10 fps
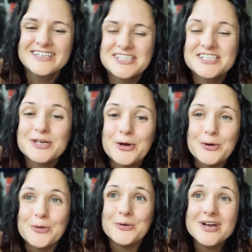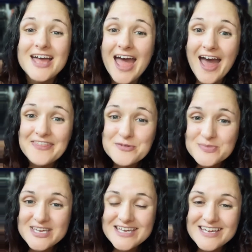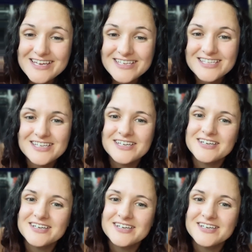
So at the meet,